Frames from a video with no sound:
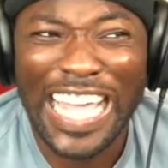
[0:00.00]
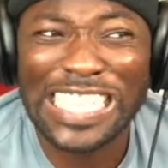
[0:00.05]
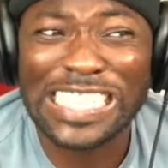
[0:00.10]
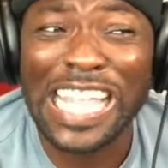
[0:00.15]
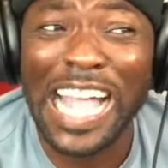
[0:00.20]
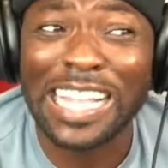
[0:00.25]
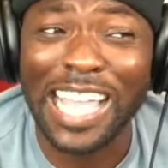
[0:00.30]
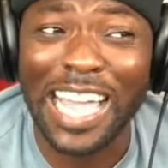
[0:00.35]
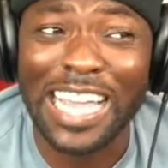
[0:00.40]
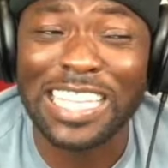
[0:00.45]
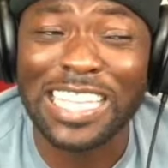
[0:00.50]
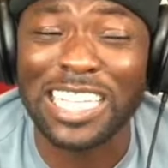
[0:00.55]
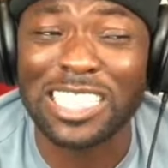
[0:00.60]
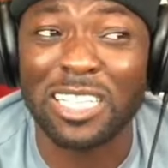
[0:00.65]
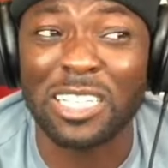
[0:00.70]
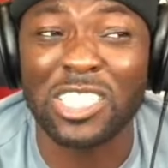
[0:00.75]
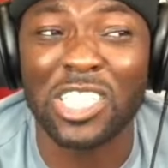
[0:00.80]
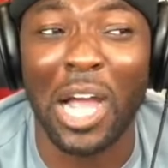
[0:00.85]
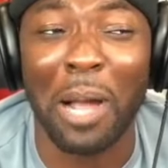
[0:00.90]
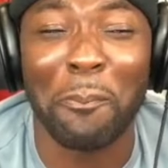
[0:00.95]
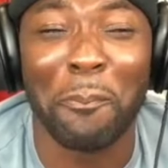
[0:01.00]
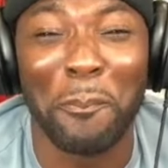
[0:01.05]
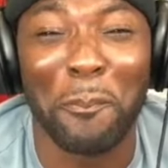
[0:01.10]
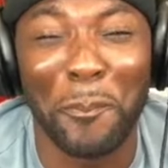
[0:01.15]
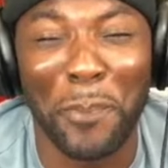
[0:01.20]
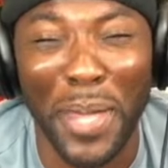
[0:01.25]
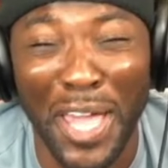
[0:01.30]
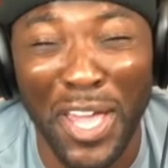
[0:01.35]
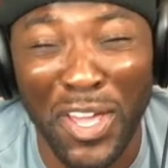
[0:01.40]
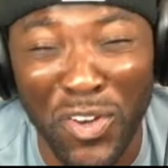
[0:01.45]
not that he does the job
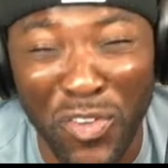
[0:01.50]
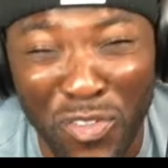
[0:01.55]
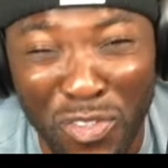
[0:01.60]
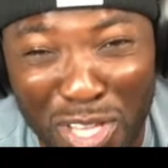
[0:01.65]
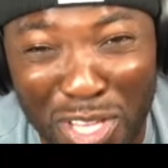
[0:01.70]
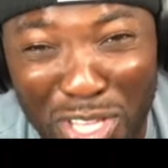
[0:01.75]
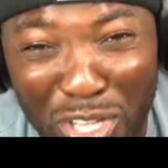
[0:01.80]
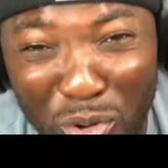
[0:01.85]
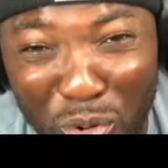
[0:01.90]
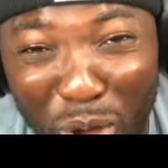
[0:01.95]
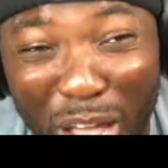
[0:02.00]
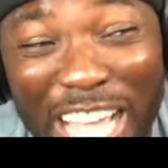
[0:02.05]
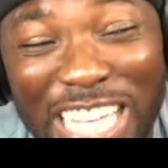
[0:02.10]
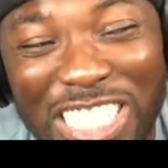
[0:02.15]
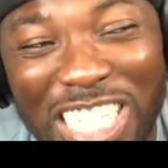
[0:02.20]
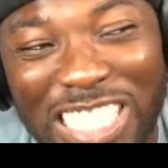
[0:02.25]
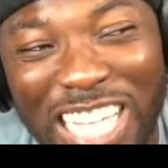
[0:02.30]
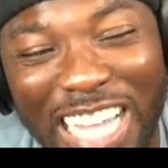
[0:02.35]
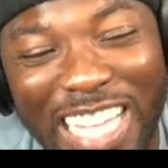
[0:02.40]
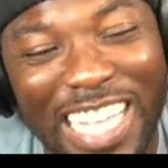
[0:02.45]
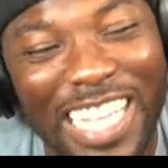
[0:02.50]
better than you. It's just like,